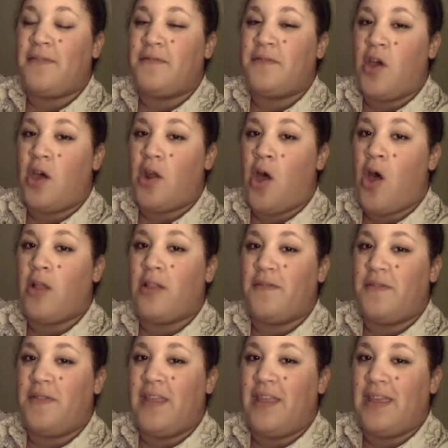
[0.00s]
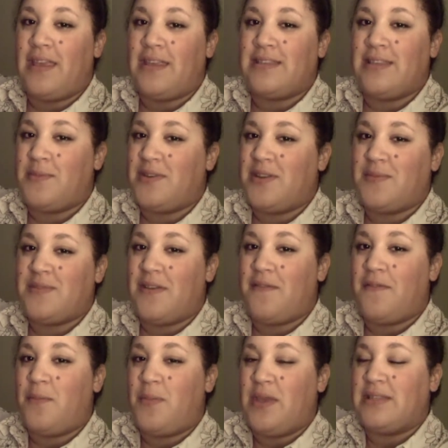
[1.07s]
if not all, of the symptoms of
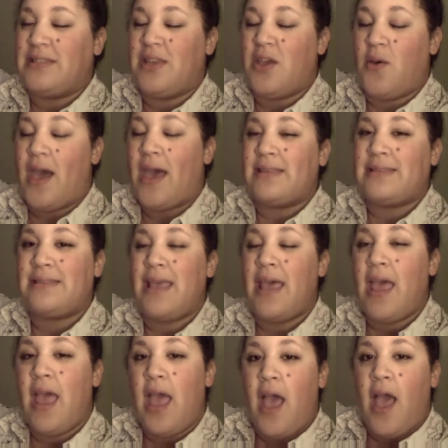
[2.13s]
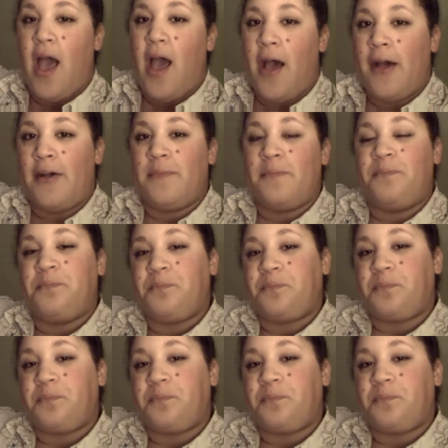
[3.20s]
PCOS. Um,